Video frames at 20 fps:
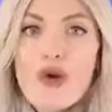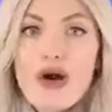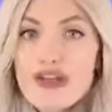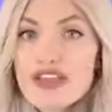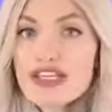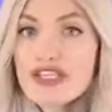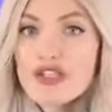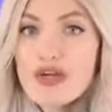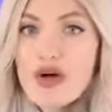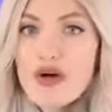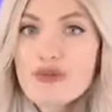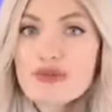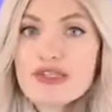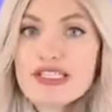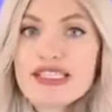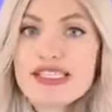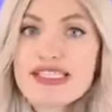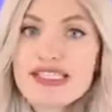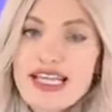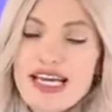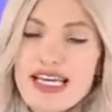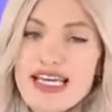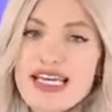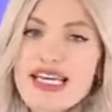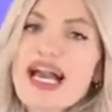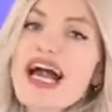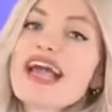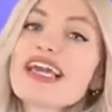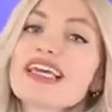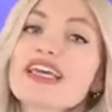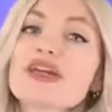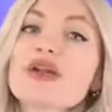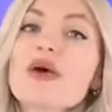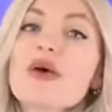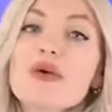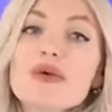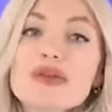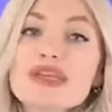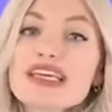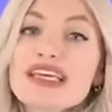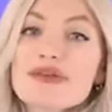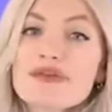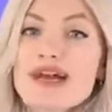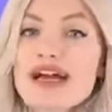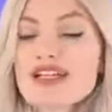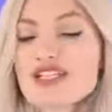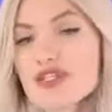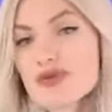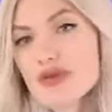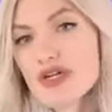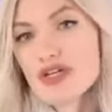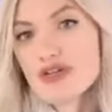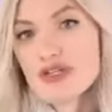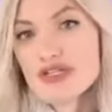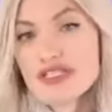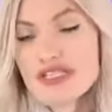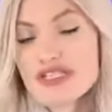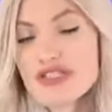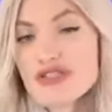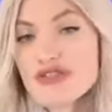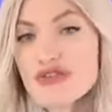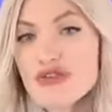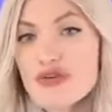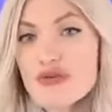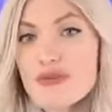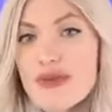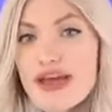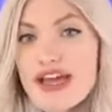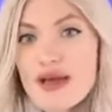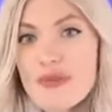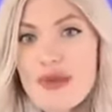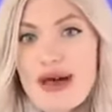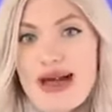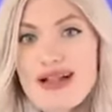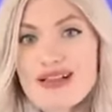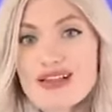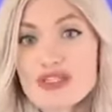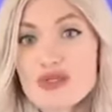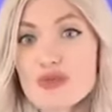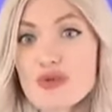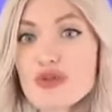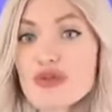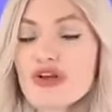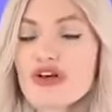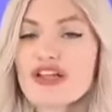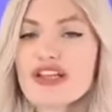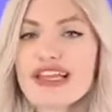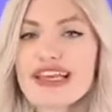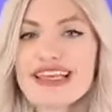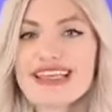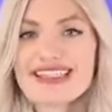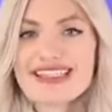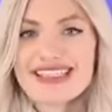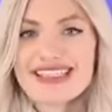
While this home was stunning, I can only imagine what Kris's new mega palace will look like